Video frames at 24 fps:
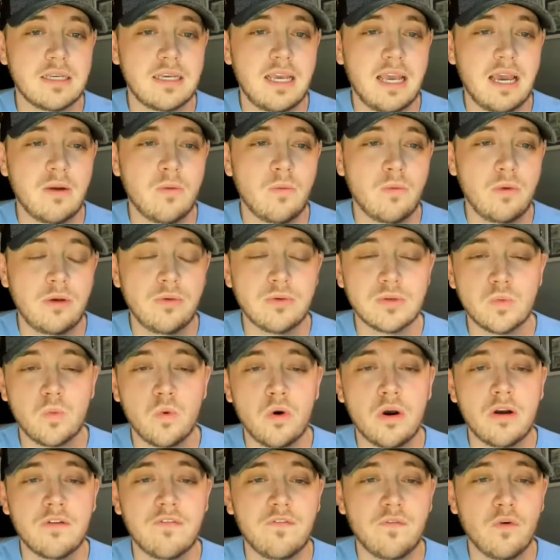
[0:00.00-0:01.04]
He was
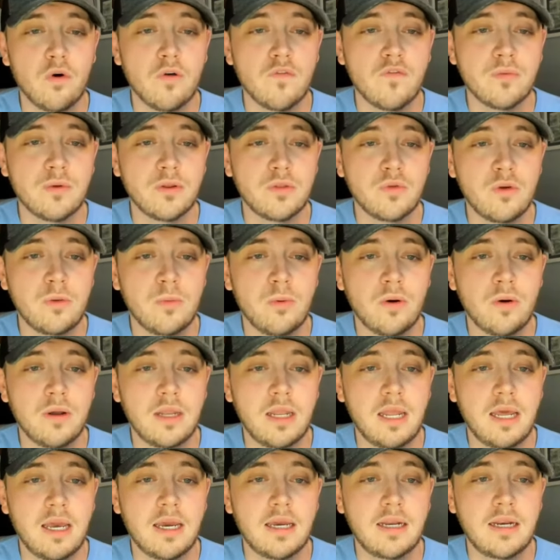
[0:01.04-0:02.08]
1 of 4 from the three-point
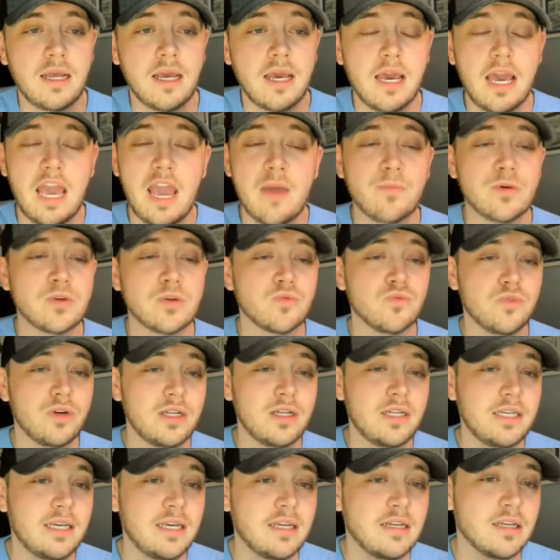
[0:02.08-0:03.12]
line and was
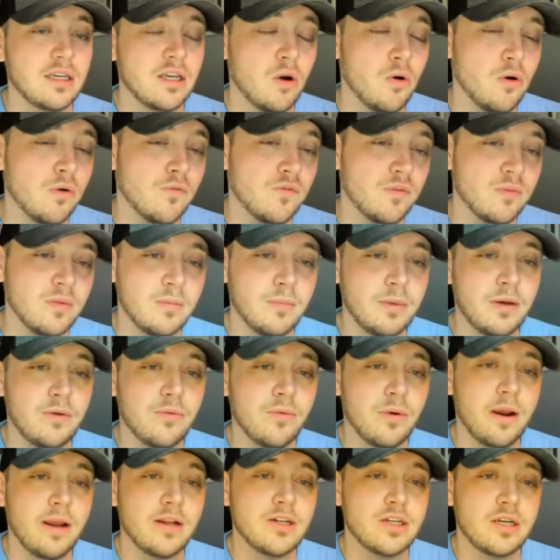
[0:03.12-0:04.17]
really getting it going from the
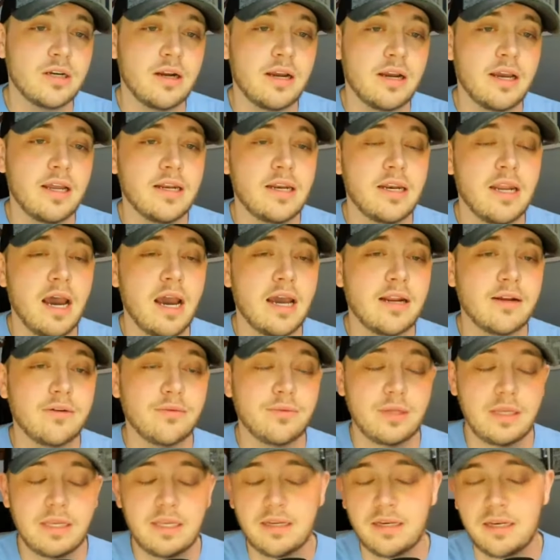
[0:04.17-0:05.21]
mid-range here.
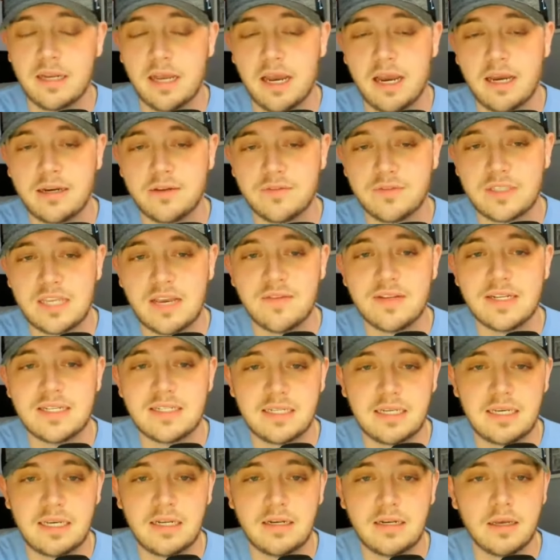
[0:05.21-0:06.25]
Hit 9 of
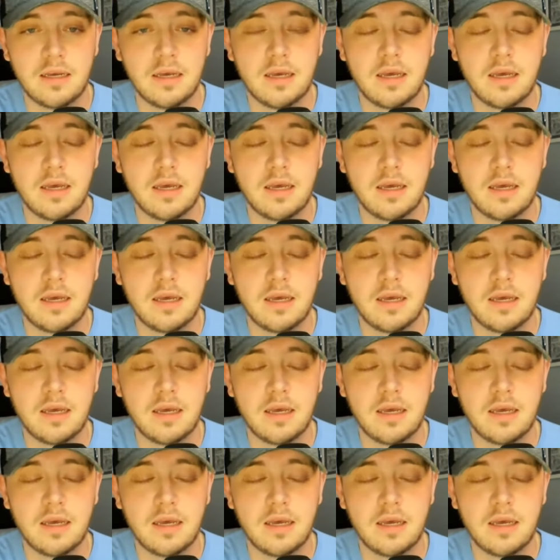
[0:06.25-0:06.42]
17